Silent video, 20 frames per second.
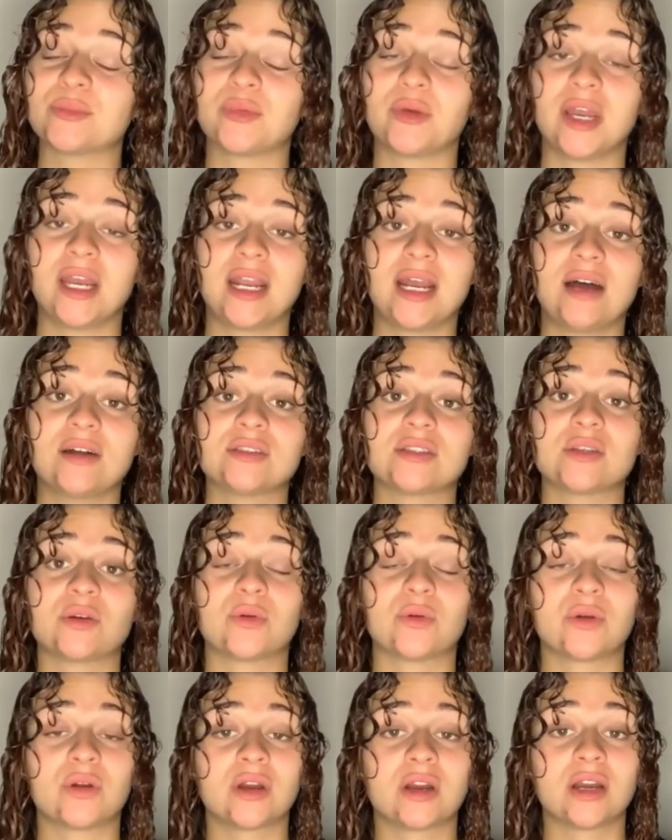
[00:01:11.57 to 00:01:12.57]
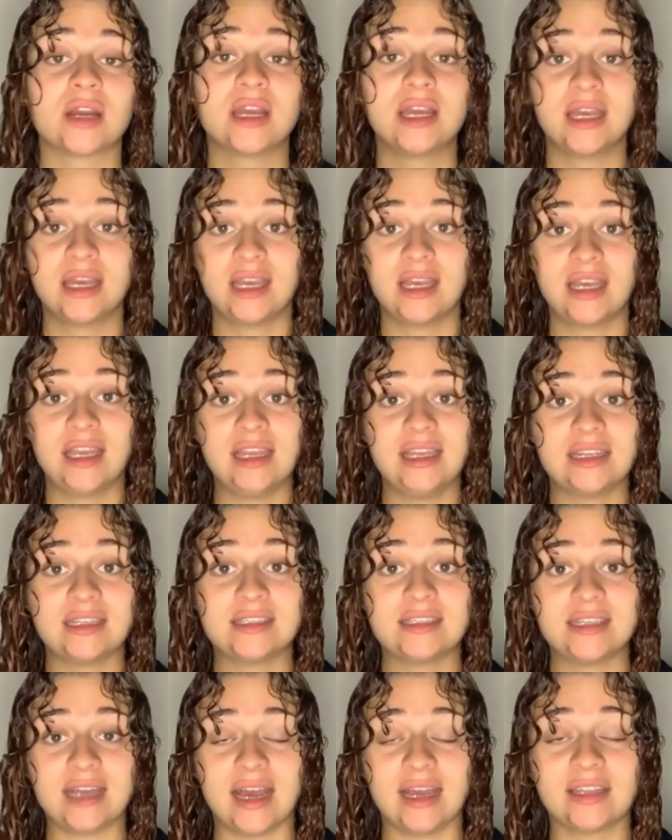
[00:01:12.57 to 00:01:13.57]
braid outs, or heated
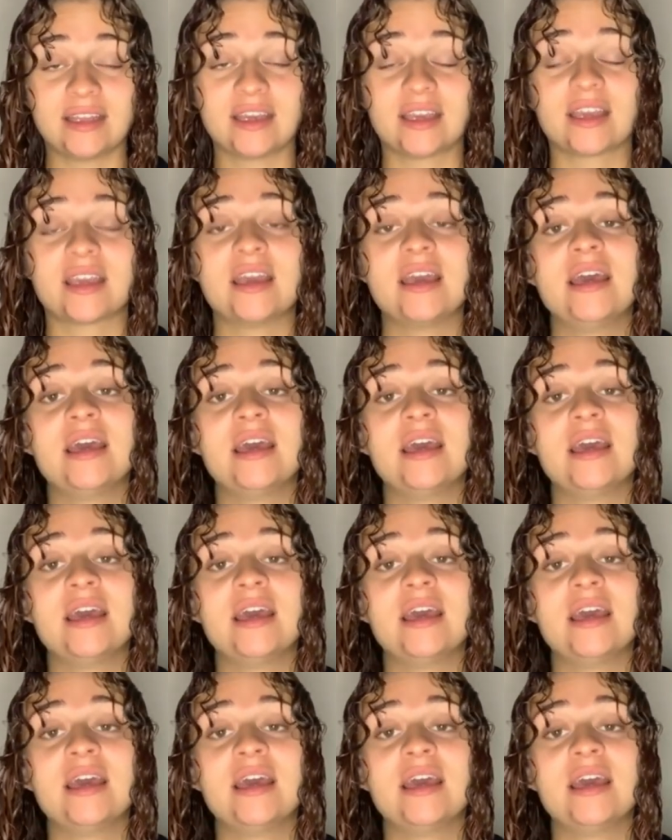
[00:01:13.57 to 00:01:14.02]
styling.